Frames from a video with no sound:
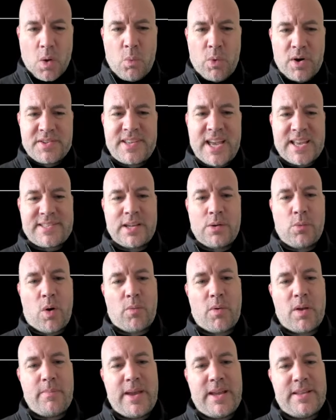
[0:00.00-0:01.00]
We're assessing
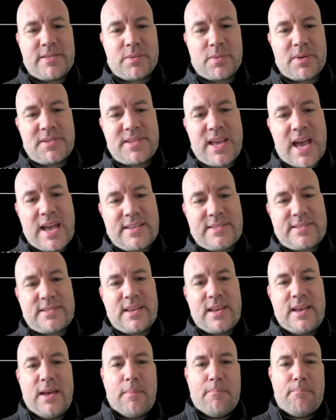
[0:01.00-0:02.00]
what we mean to
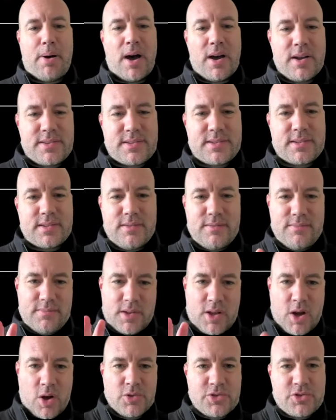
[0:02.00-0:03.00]
assess, but
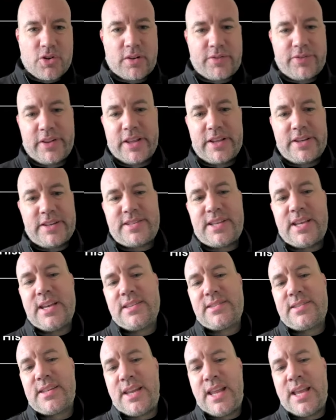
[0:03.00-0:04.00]
construct validity
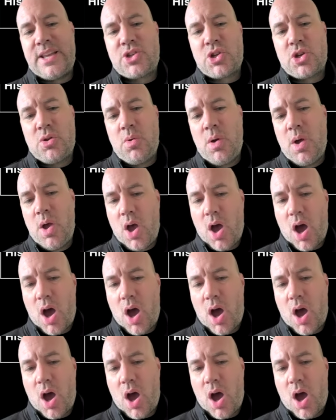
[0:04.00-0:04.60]
is an issue.